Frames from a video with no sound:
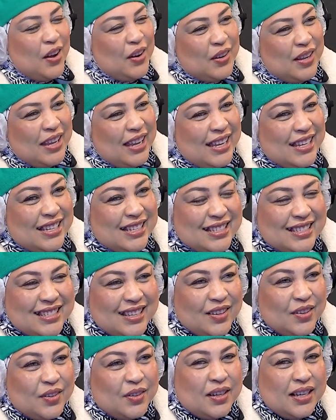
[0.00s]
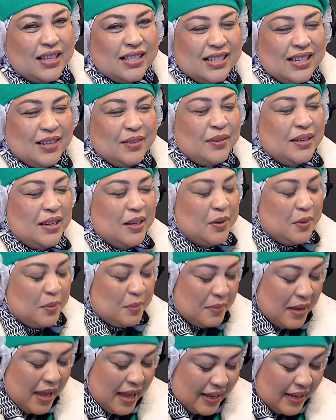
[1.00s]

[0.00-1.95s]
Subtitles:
Okay, so assalamu alaikum.